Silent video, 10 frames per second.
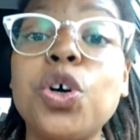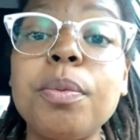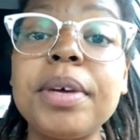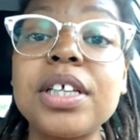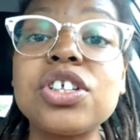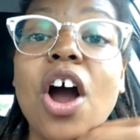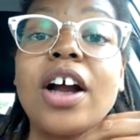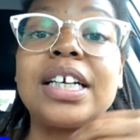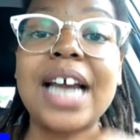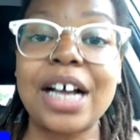humans
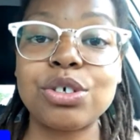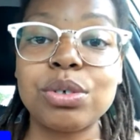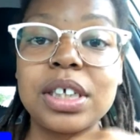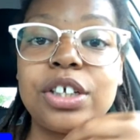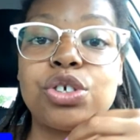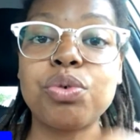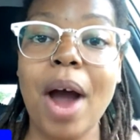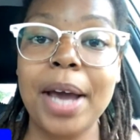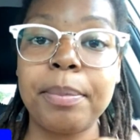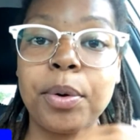are naturally
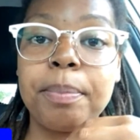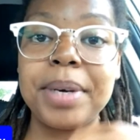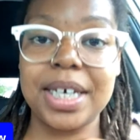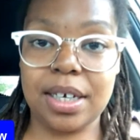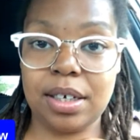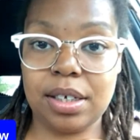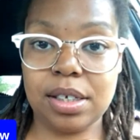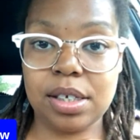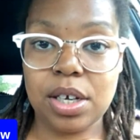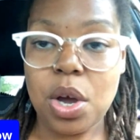tribal
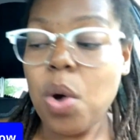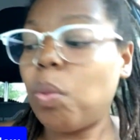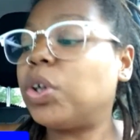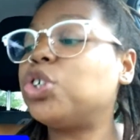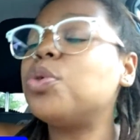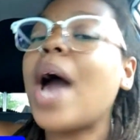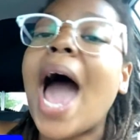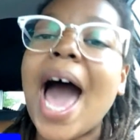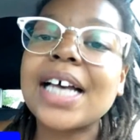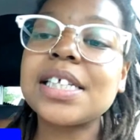beings. When you
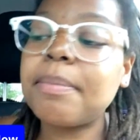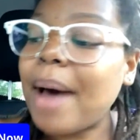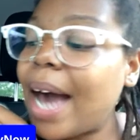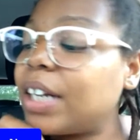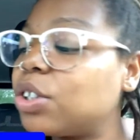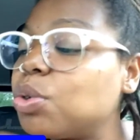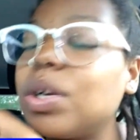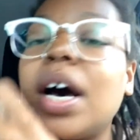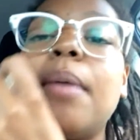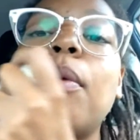ask somebody
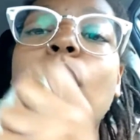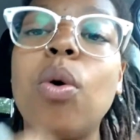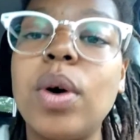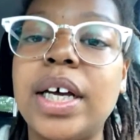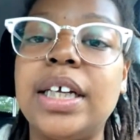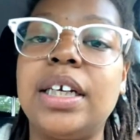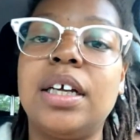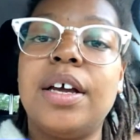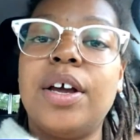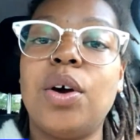to come
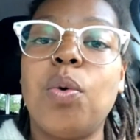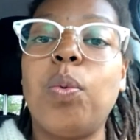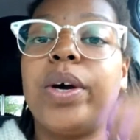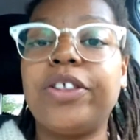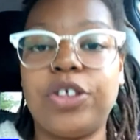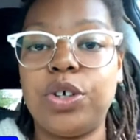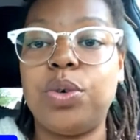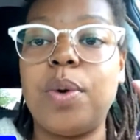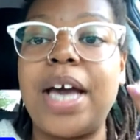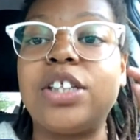on with
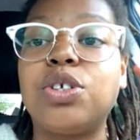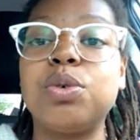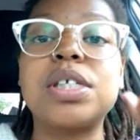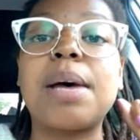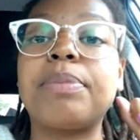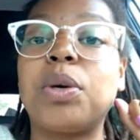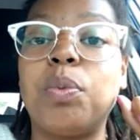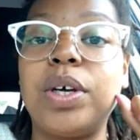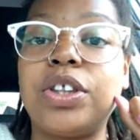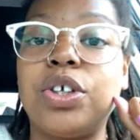you and do
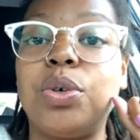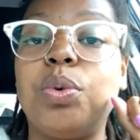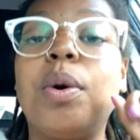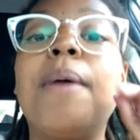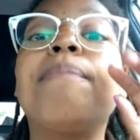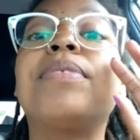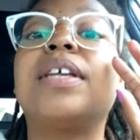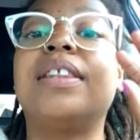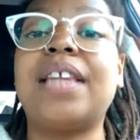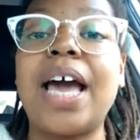something with you,
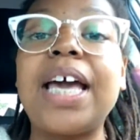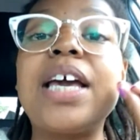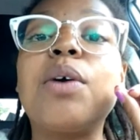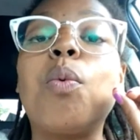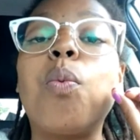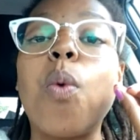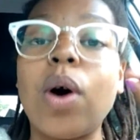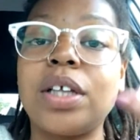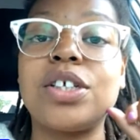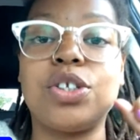they
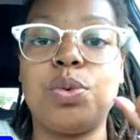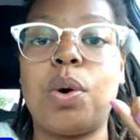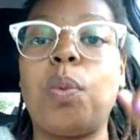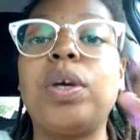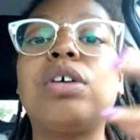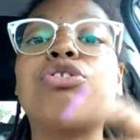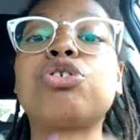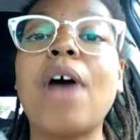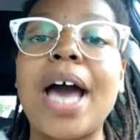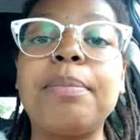want to do it. We are
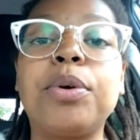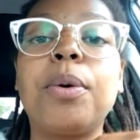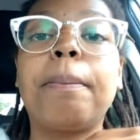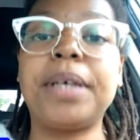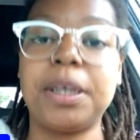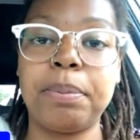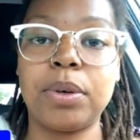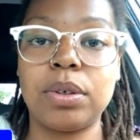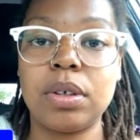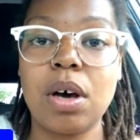tribal
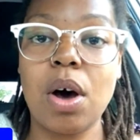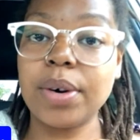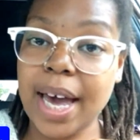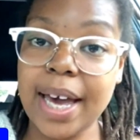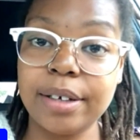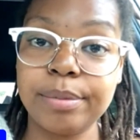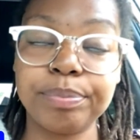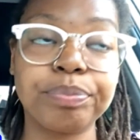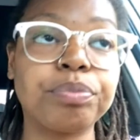people, okay?